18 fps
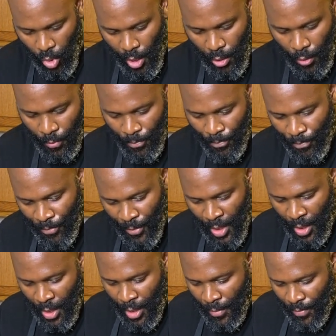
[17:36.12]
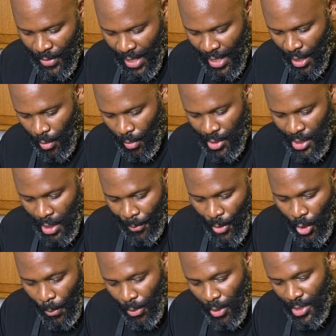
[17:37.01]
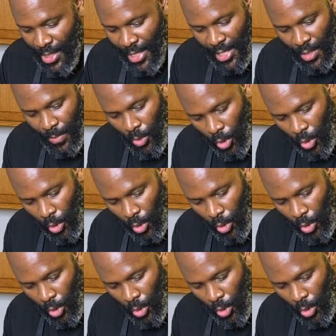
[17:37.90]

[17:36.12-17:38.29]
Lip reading: oil. Now, some people put sesame